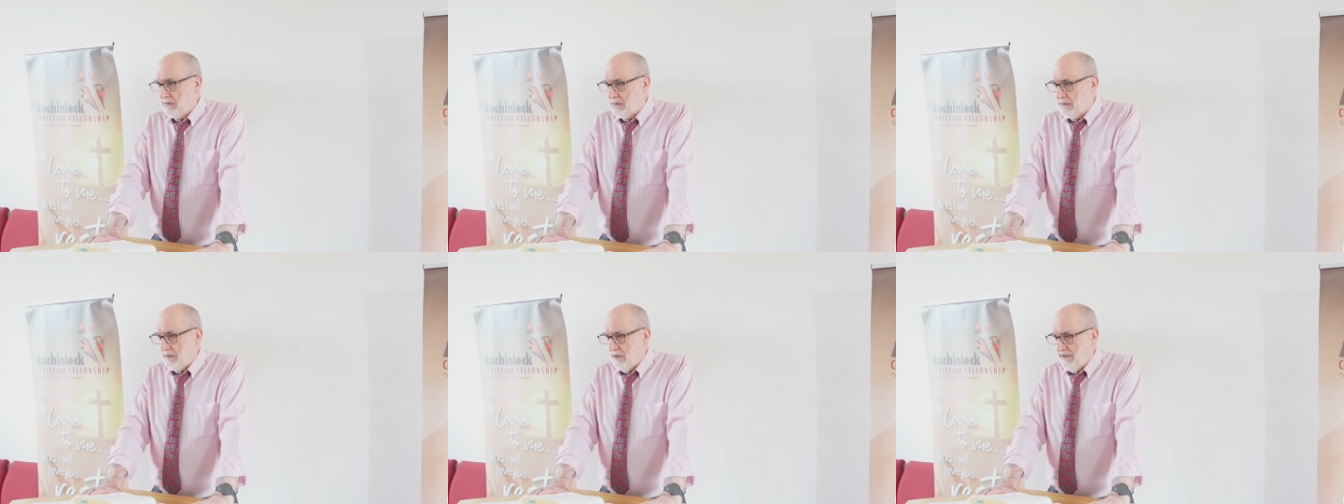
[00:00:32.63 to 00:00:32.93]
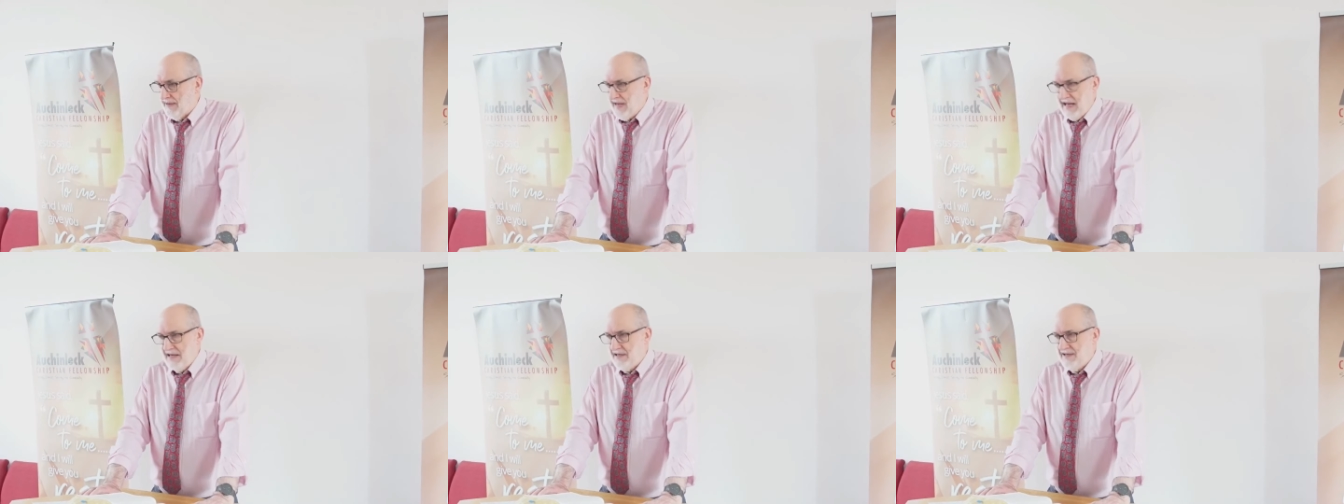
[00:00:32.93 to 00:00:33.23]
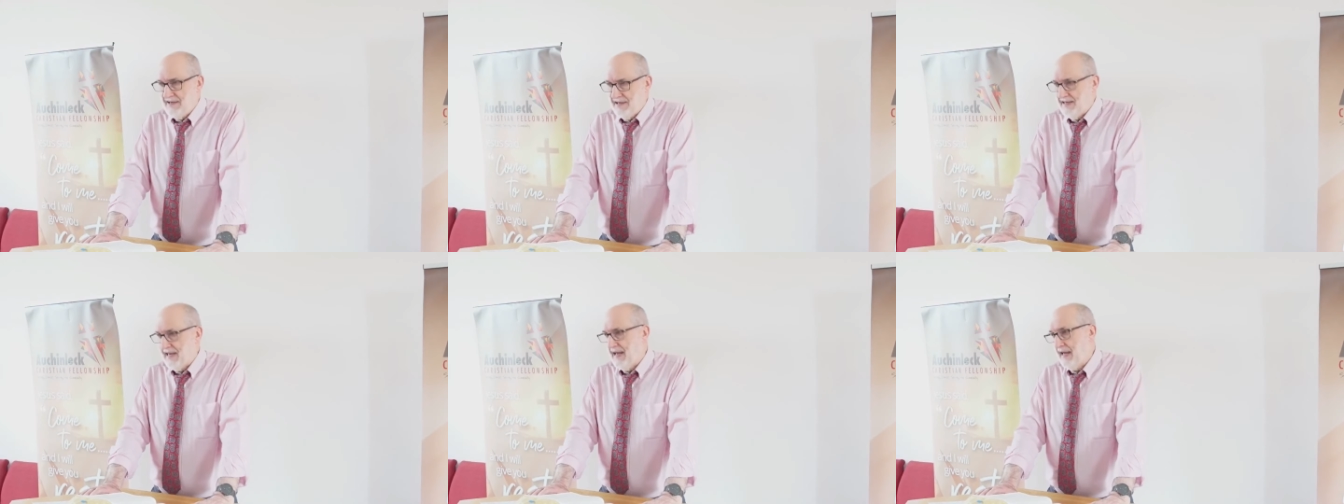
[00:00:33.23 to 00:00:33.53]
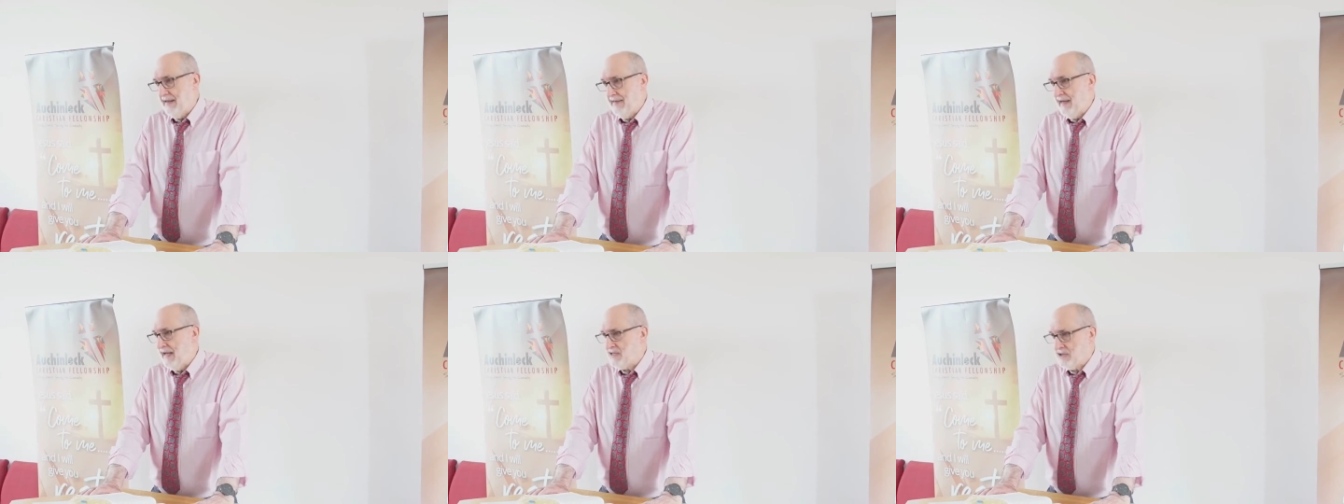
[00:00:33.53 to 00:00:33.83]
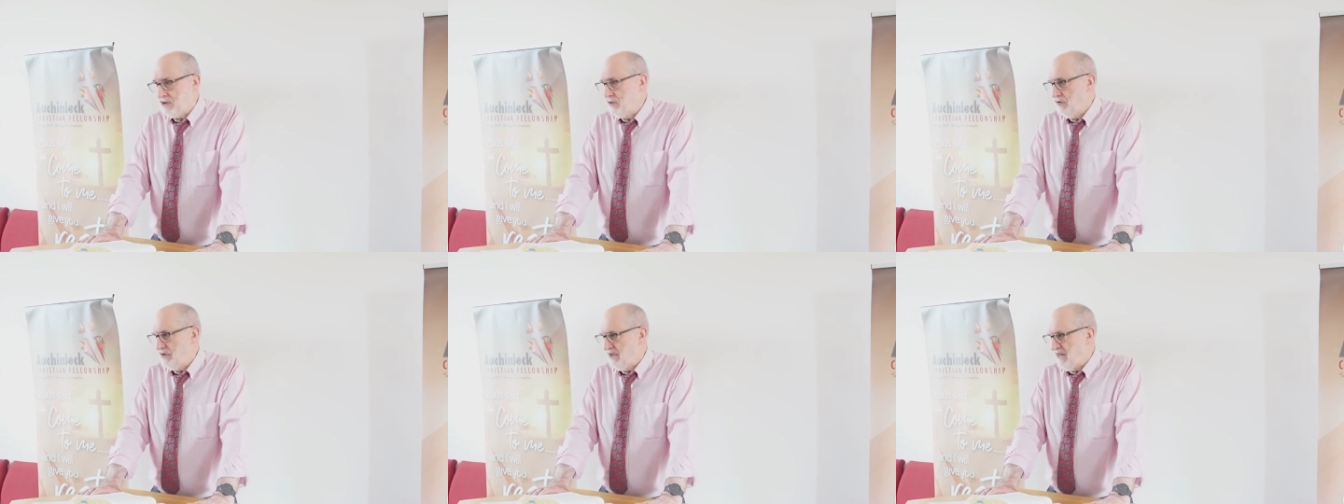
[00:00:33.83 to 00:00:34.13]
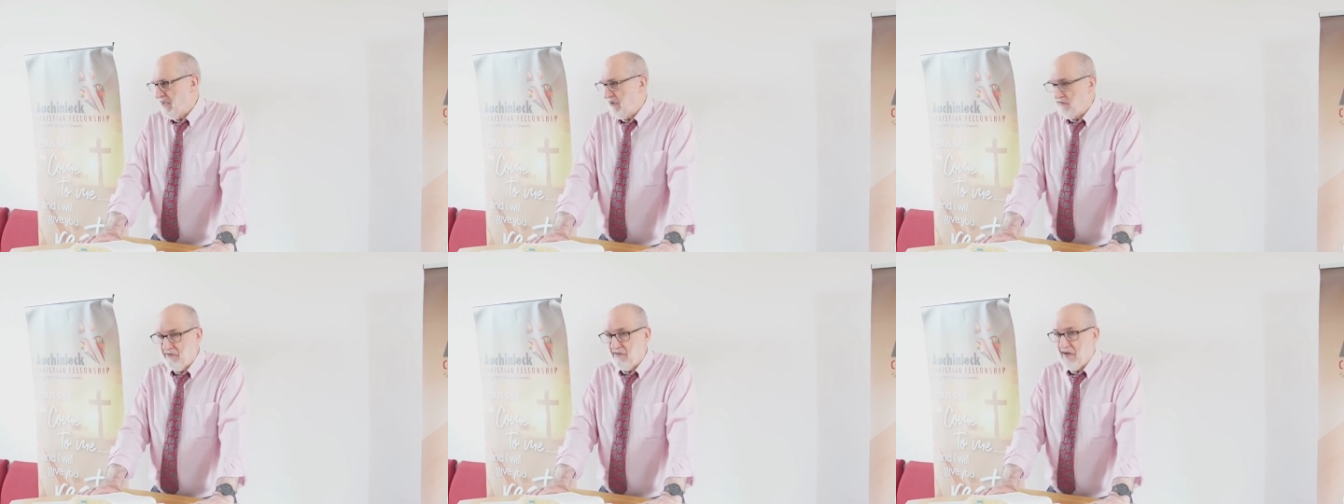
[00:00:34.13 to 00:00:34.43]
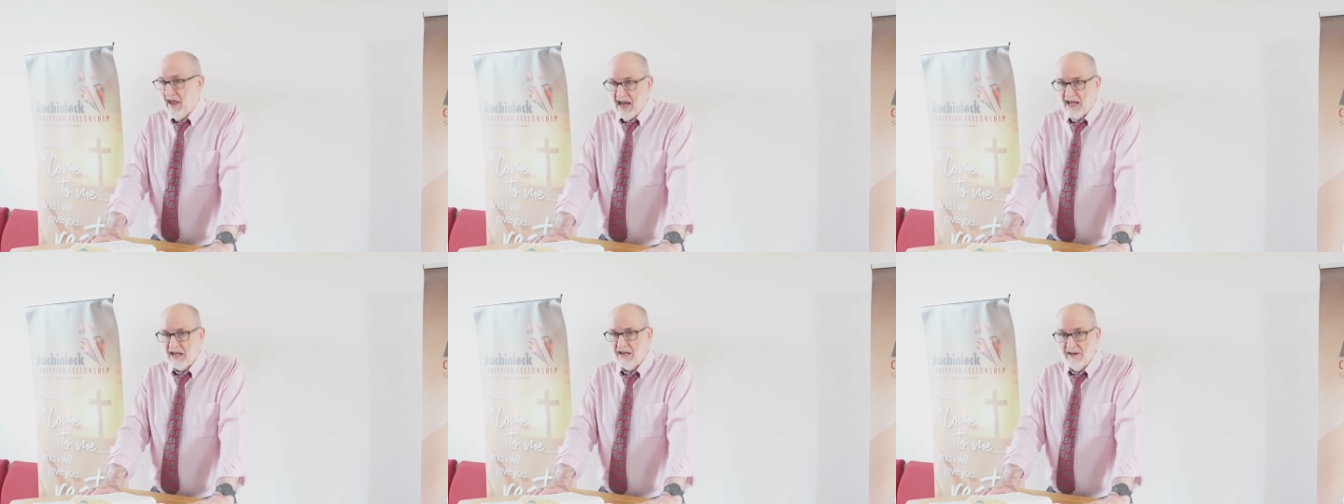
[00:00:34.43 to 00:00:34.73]
You know, at the end of the day, that's not going to
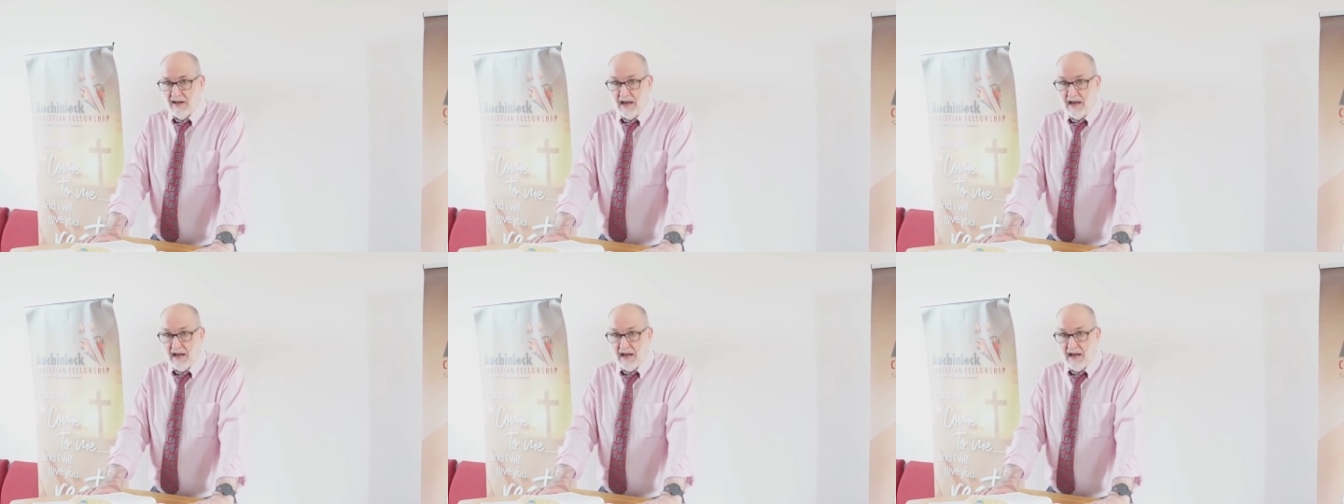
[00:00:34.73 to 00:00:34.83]
affect.